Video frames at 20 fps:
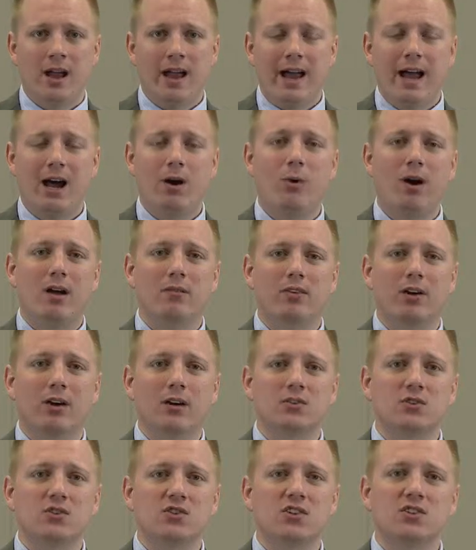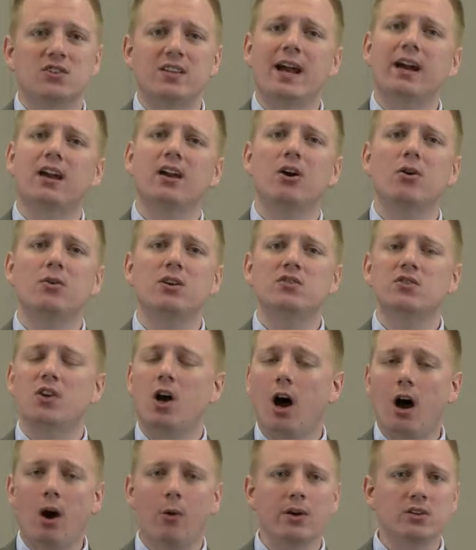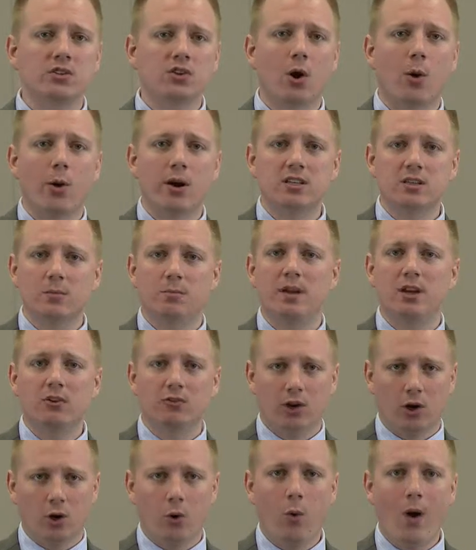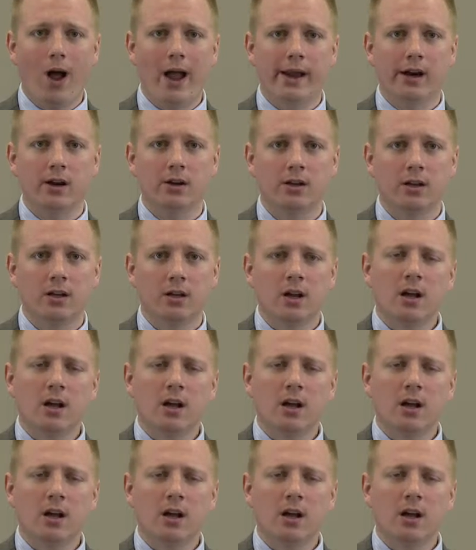However, since that code is always going to be required,